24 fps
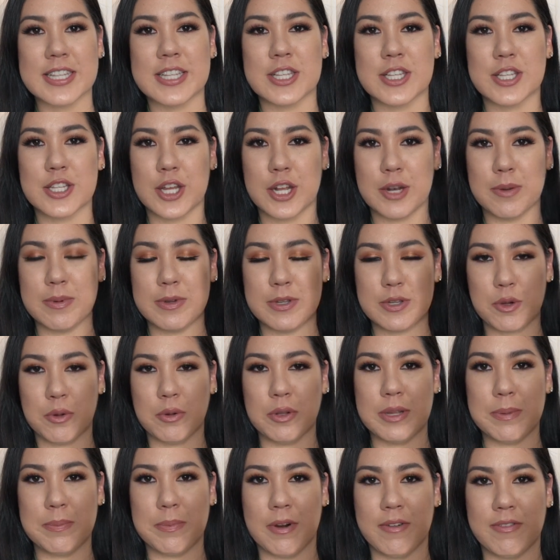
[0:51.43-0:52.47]
this is going to be
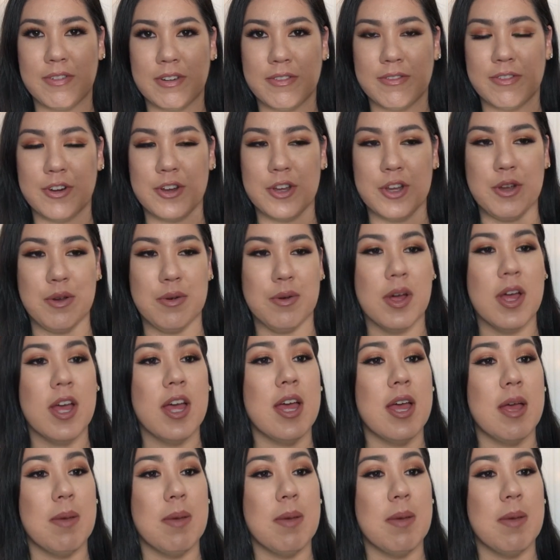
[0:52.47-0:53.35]
totally perfect for you.